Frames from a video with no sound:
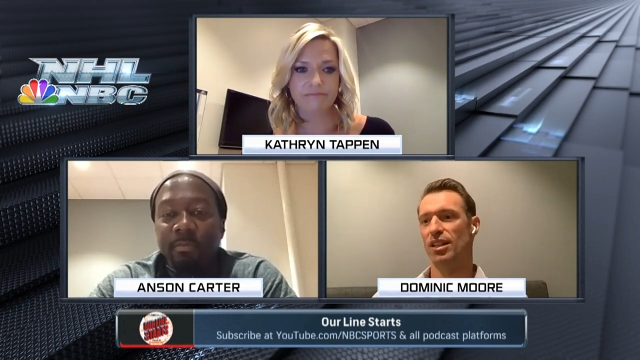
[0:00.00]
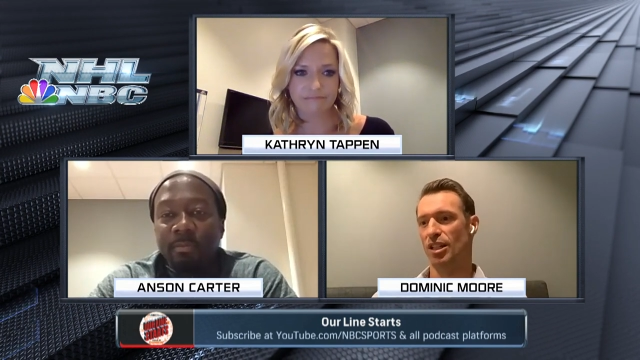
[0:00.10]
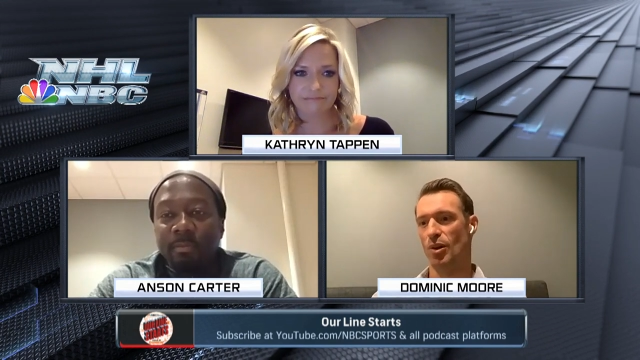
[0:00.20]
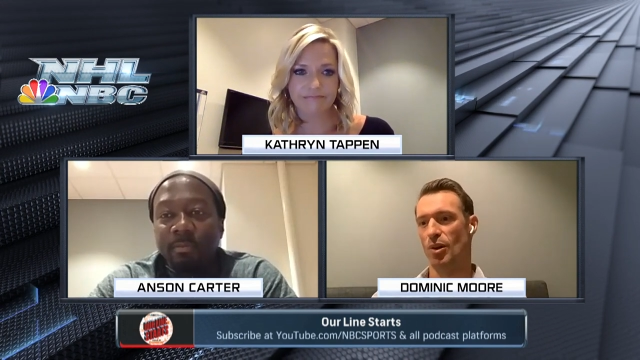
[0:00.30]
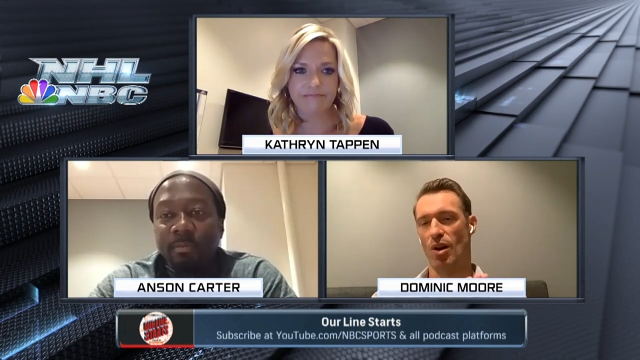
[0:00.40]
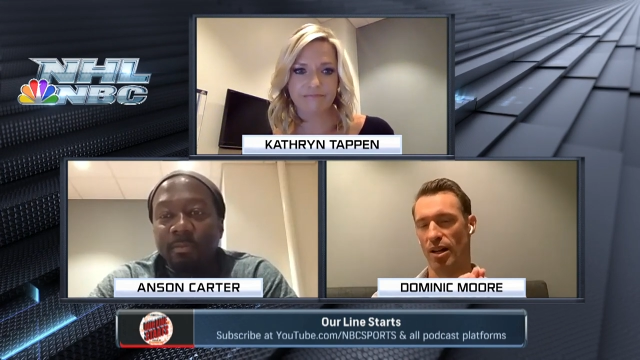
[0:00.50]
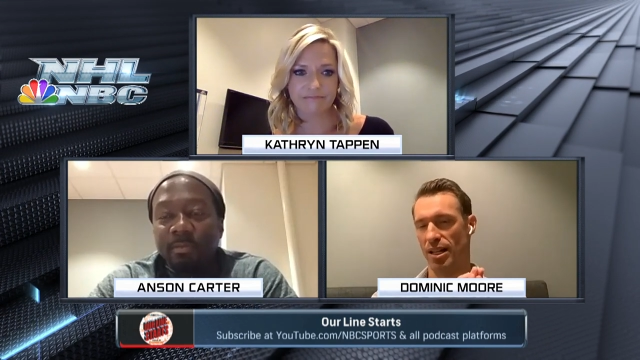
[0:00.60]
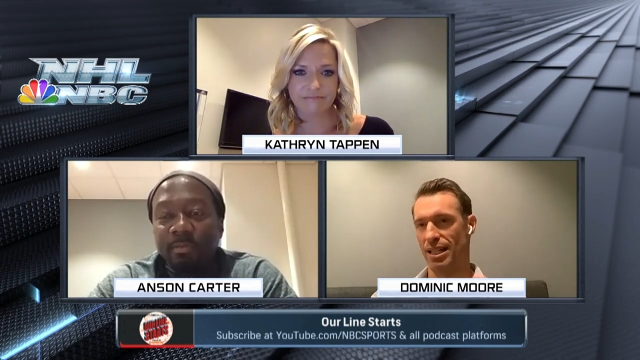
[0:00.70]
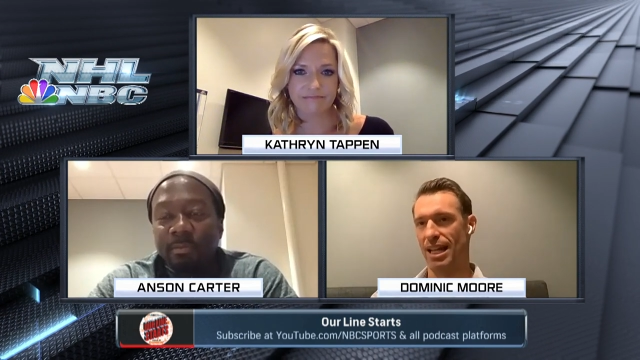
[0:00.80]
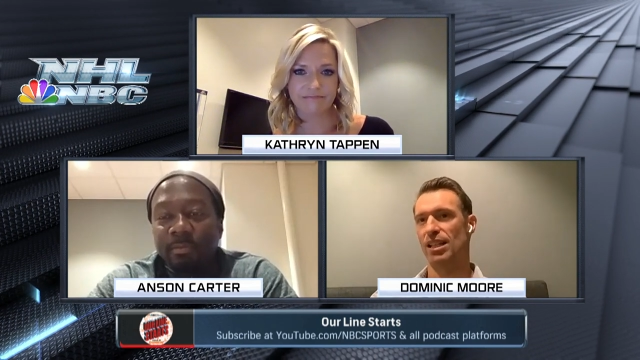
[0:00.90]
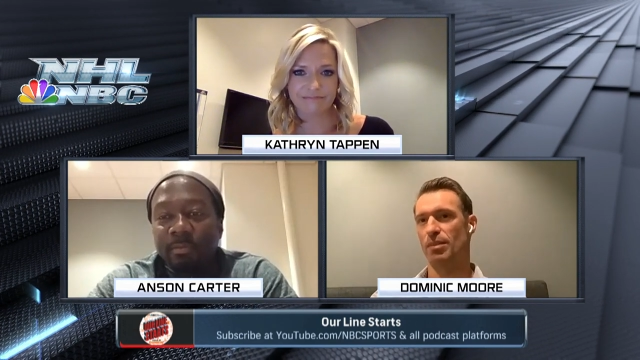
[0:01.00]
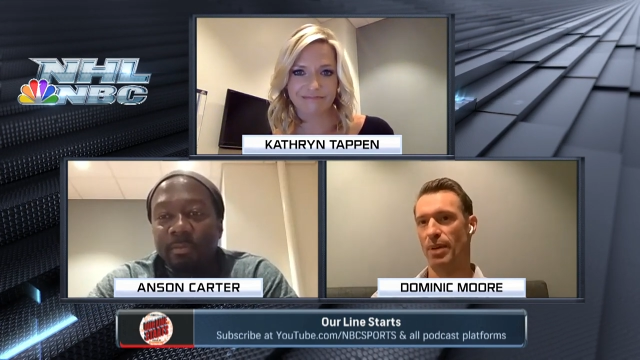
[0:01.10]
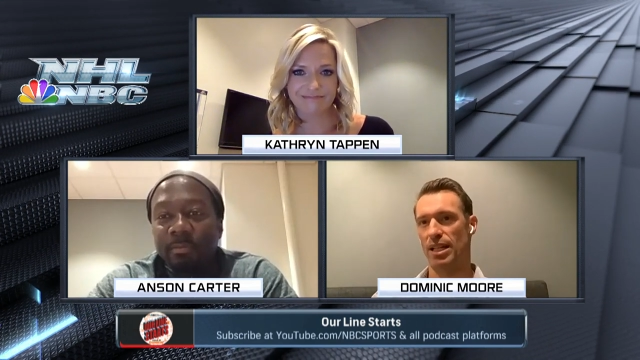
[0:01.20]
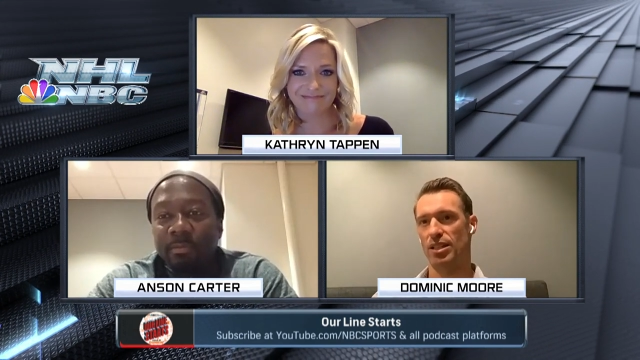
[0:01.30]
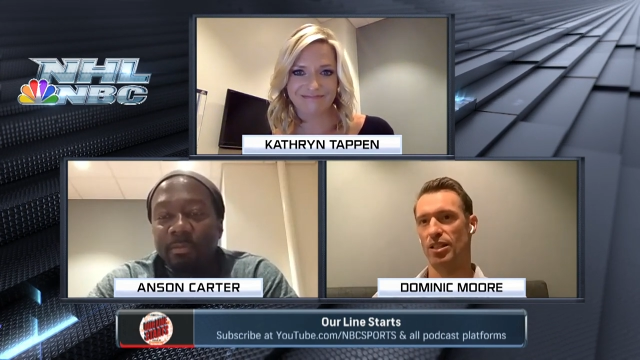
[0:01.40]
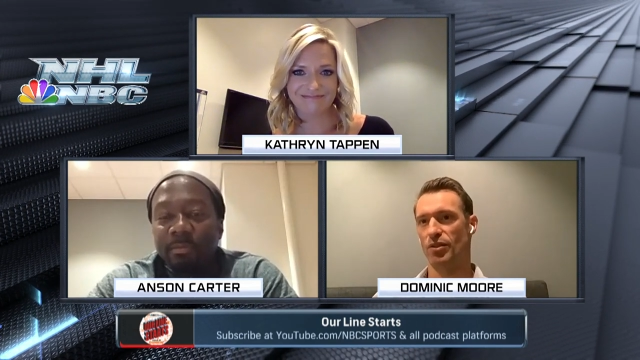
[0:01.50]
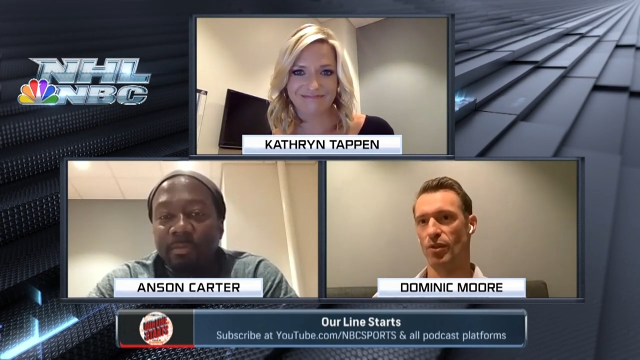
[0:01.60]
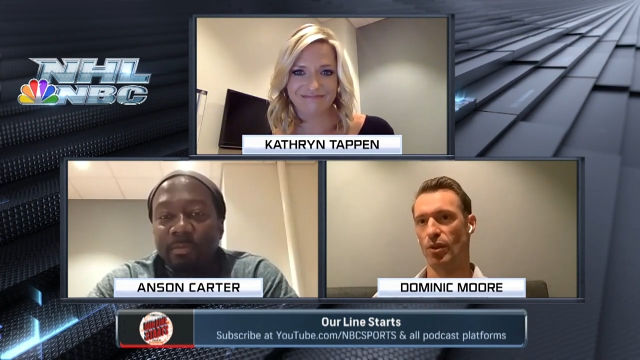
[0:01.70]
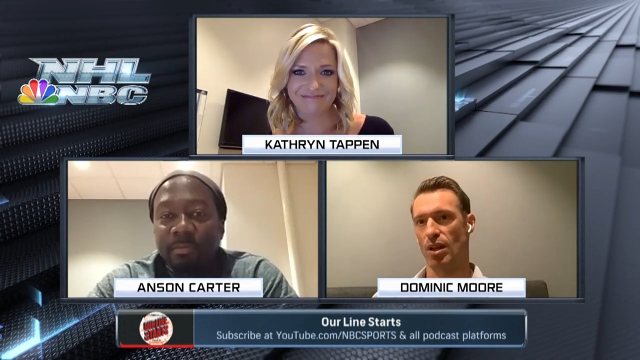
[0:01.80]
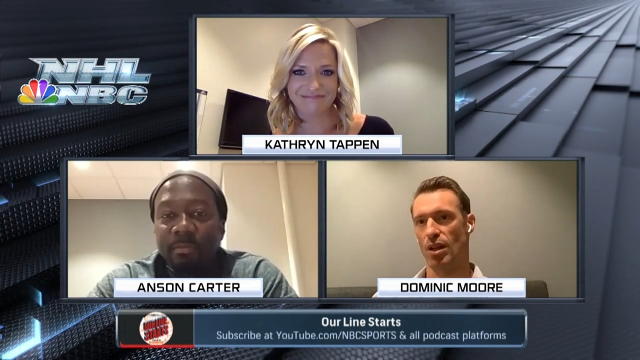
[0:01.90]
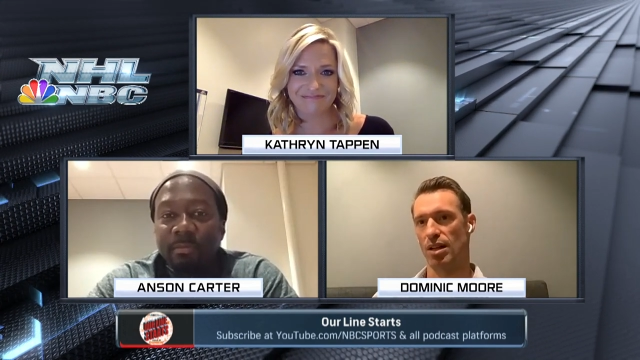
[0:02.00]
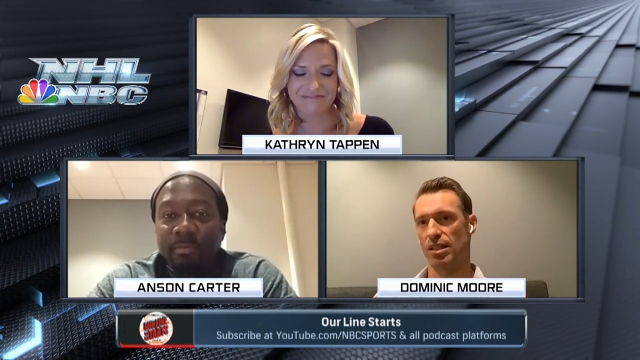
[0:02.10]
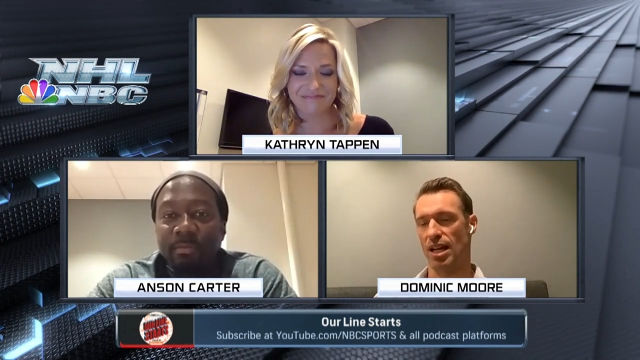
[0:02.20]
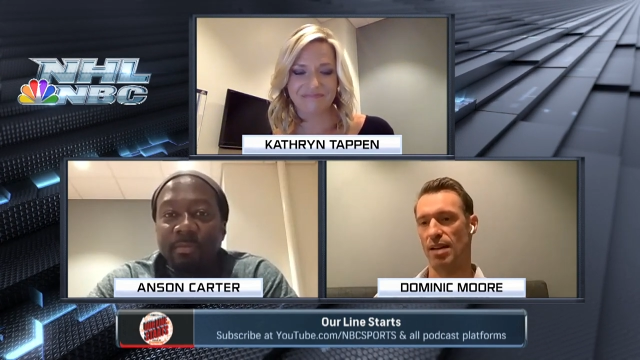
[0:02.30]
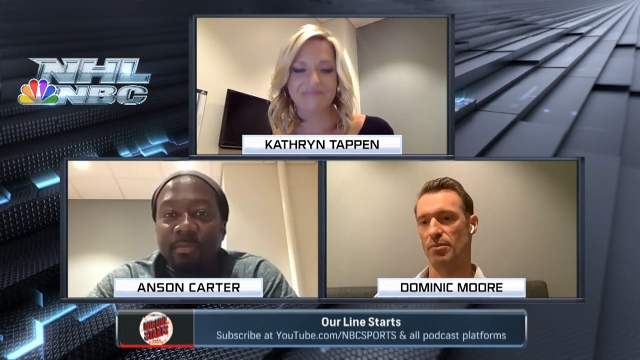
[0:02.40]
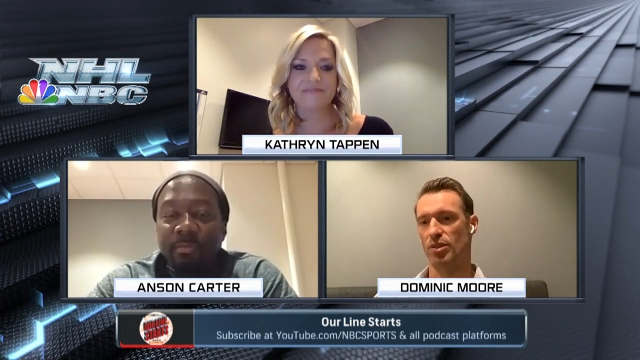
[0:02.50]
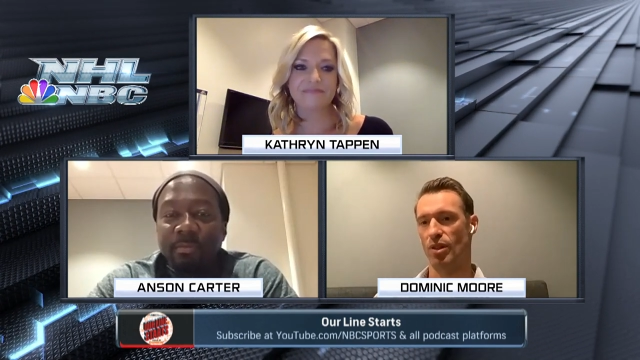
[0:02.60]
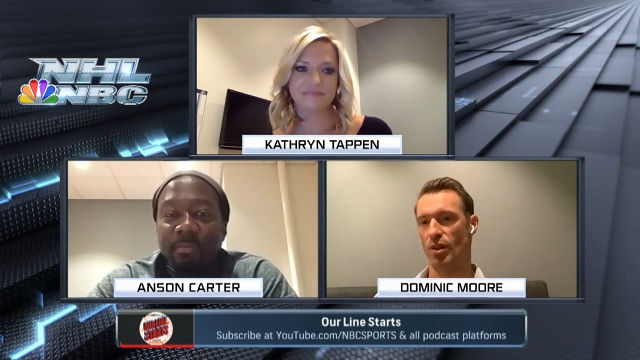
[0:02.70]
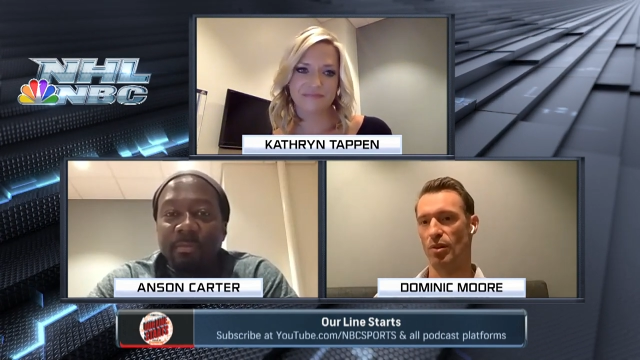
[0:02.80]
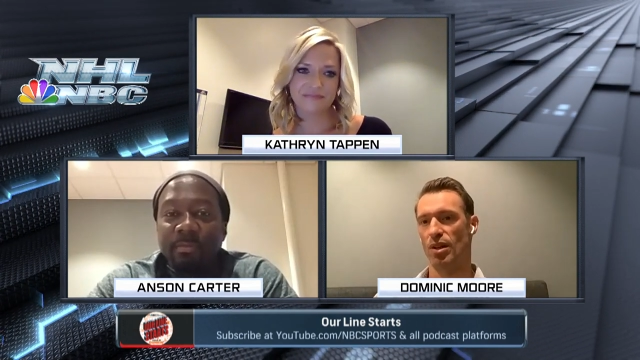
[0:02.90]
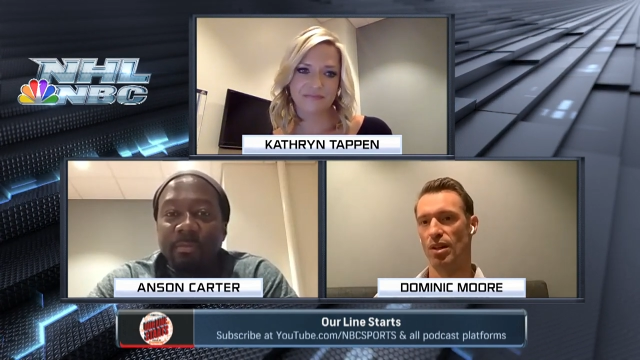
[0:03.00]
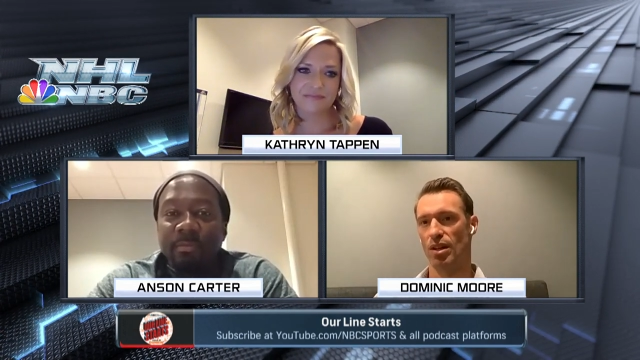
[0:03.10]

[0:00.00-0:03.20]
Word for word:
Speaker 1: you know, on a daily basis for a long time. So